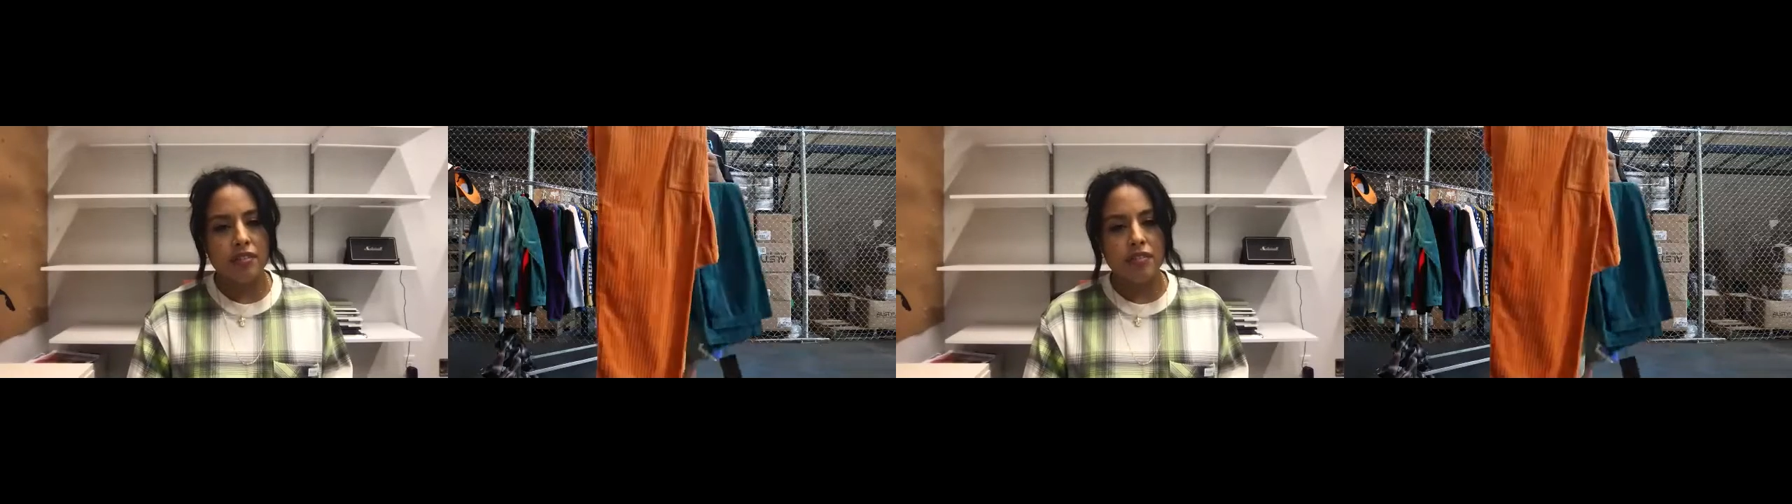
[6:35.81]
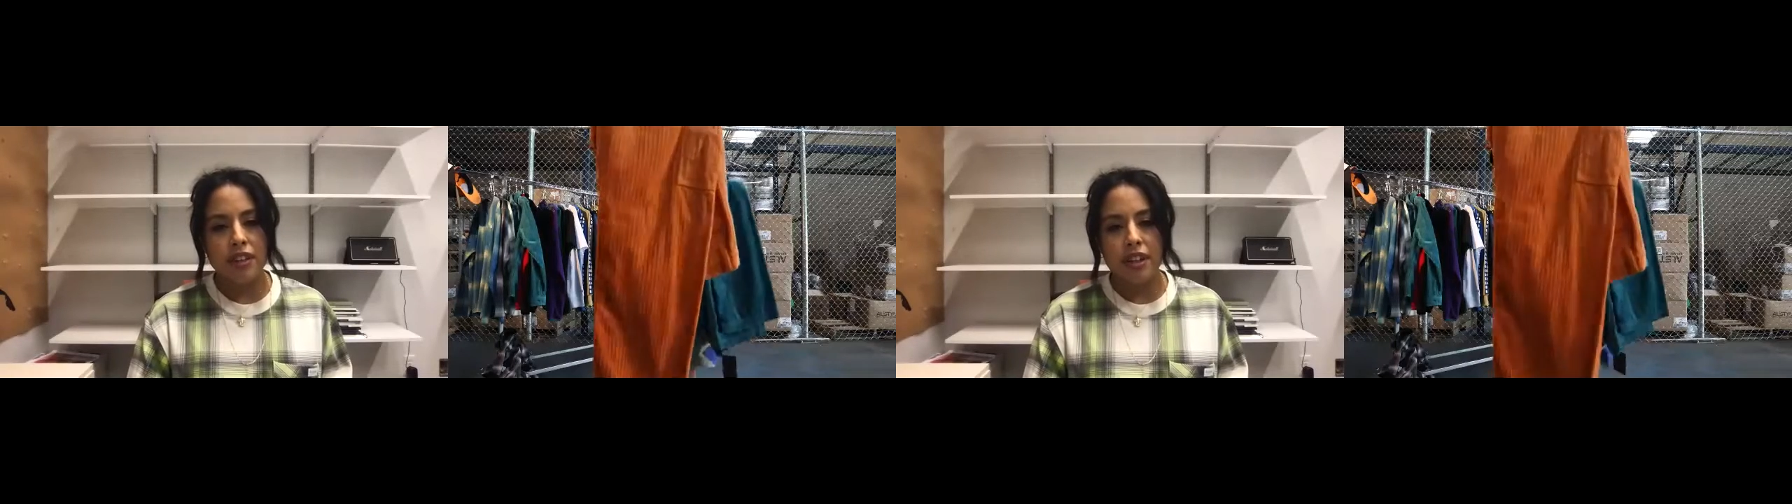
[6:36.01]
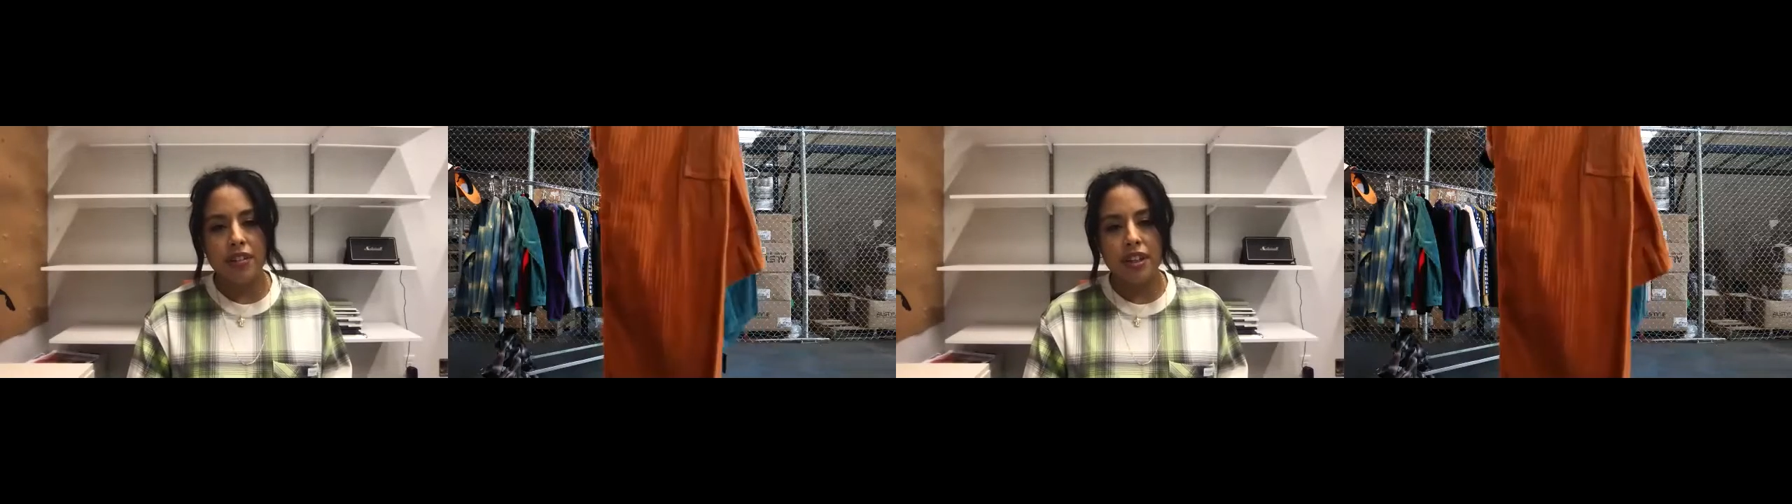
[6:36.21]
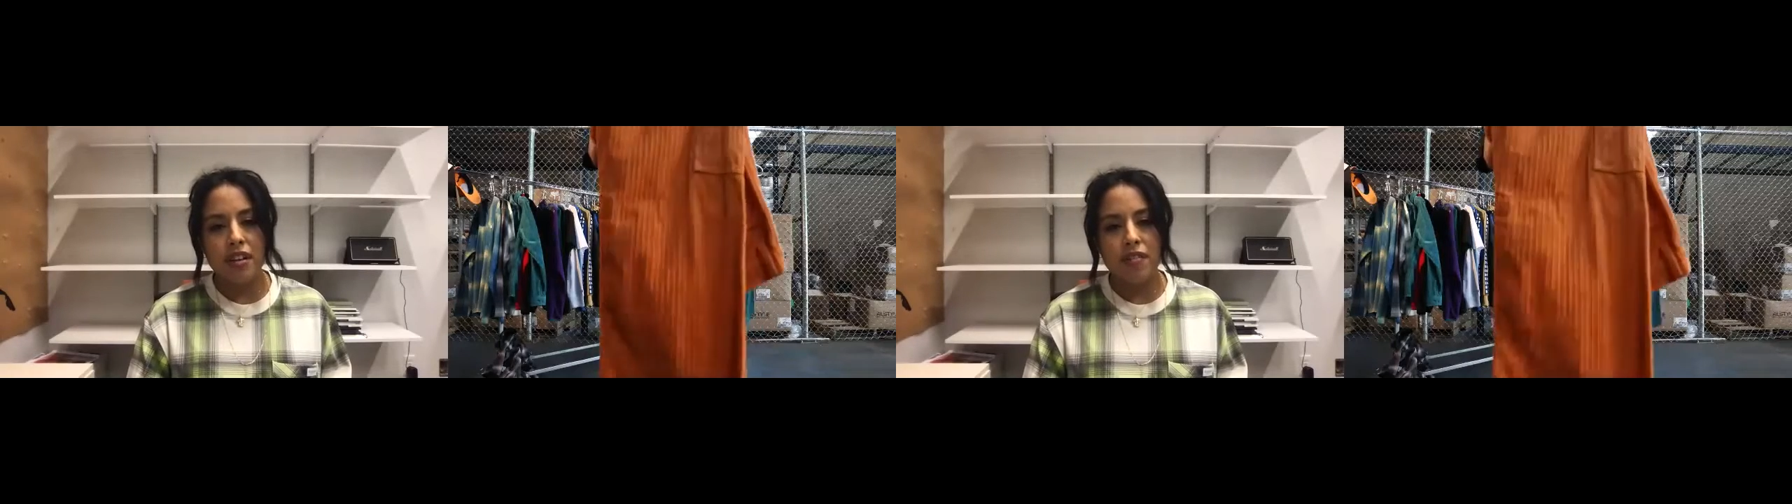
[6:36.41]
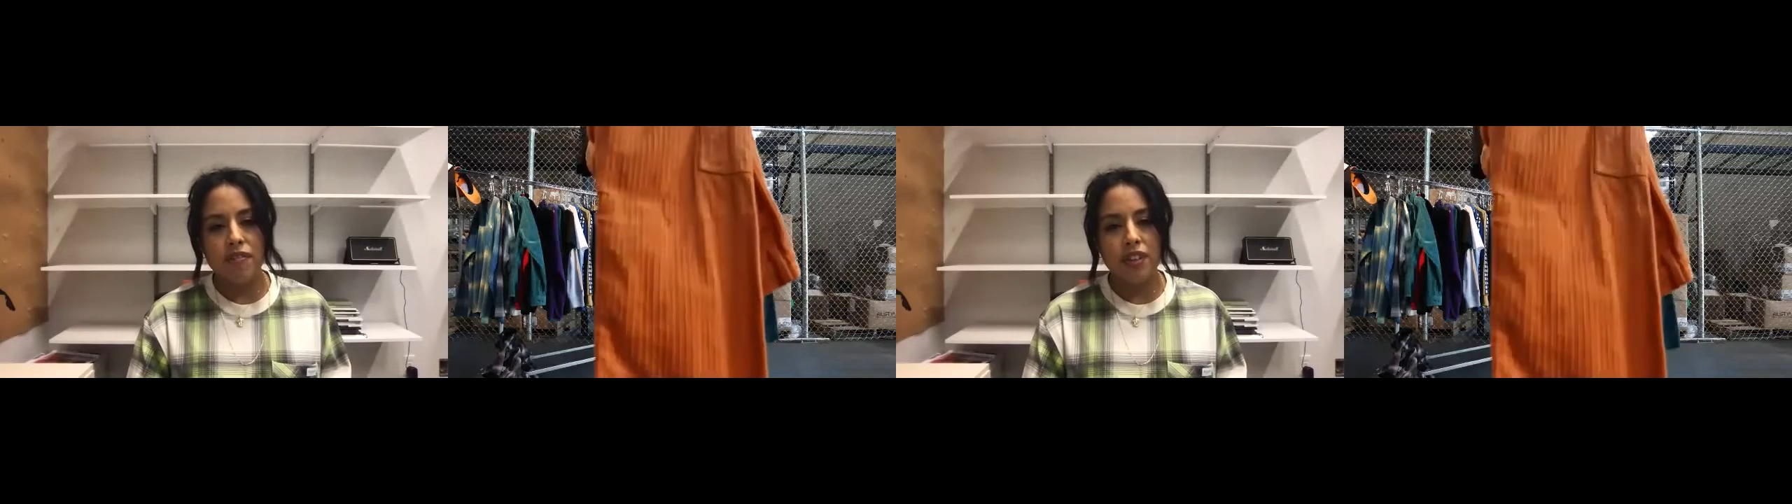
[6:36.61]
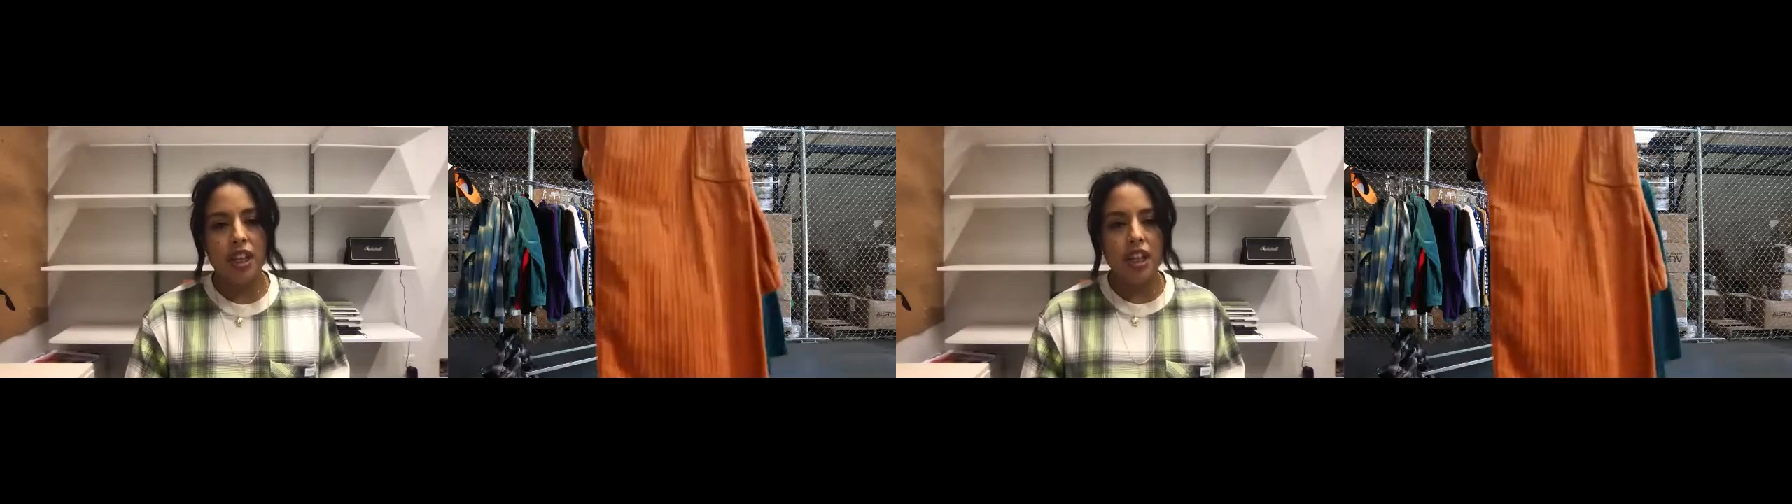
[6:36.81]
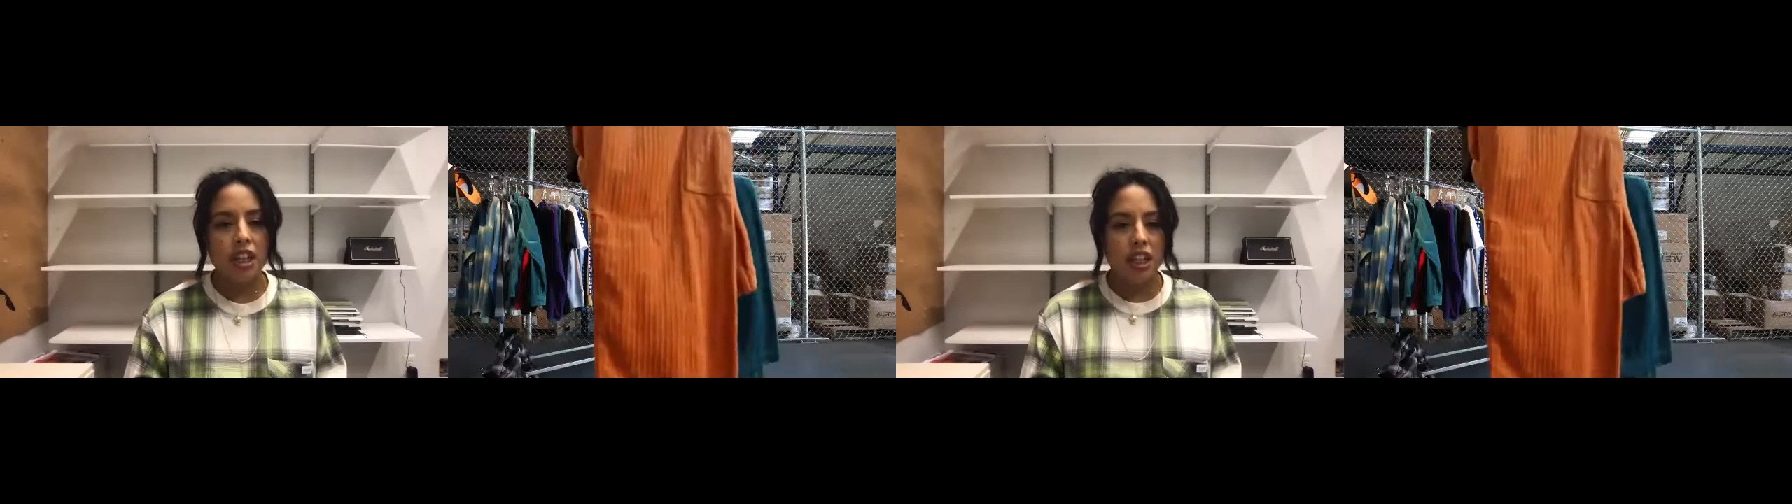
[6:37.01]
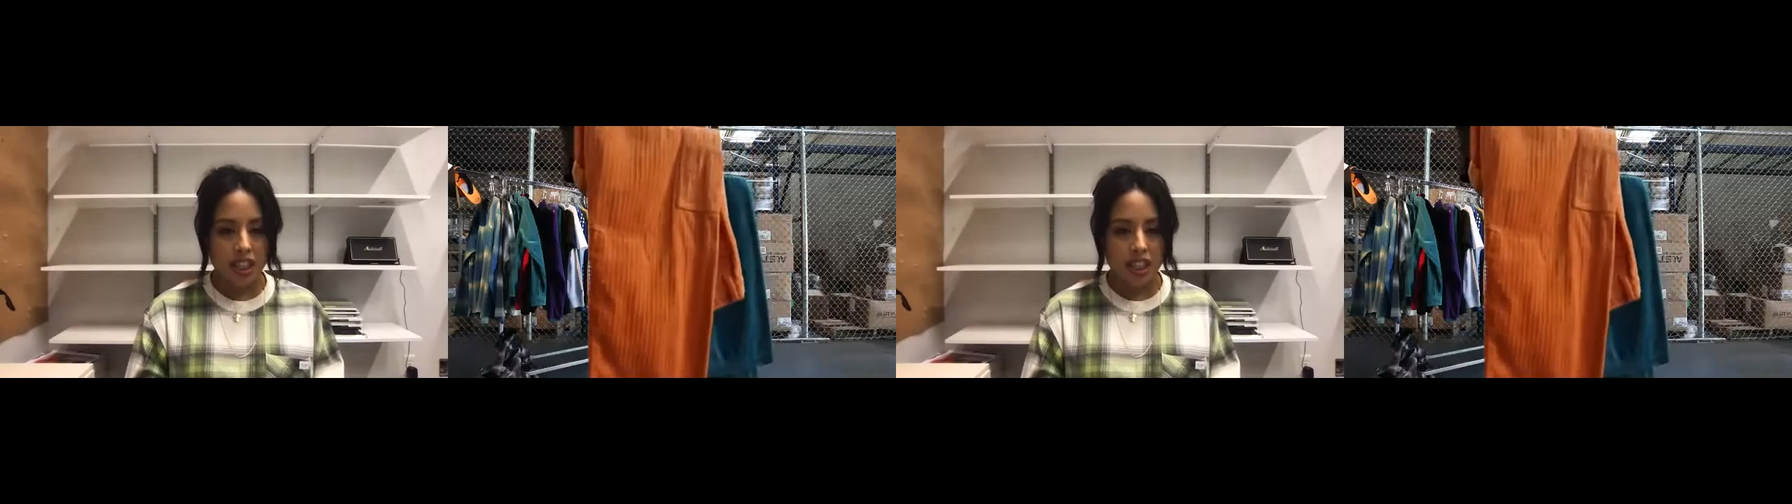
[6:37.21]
Very comfy.